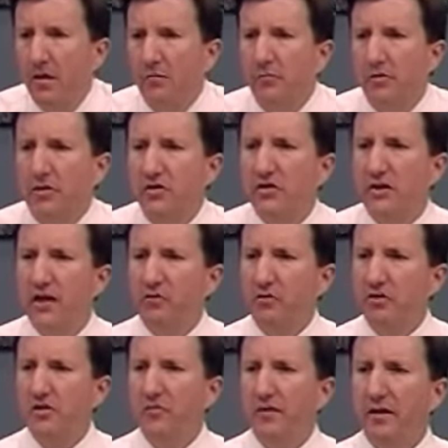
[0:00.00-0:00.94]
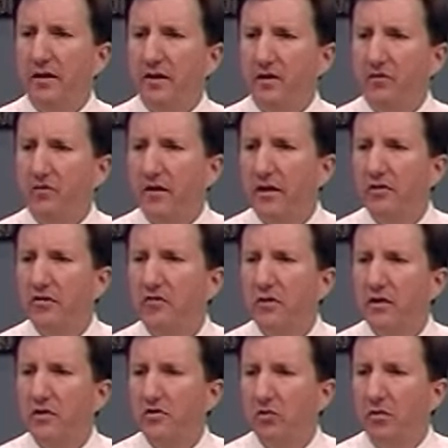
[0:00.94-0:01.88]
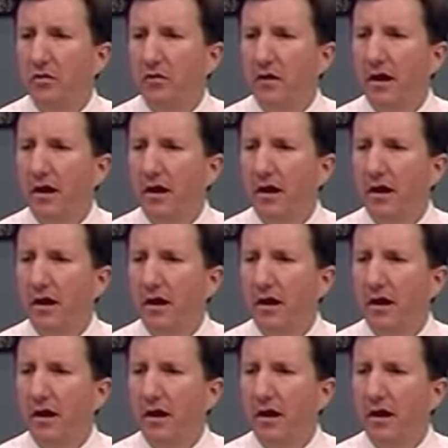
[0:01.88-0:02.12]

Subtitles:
But generally speaking, Greater Grace World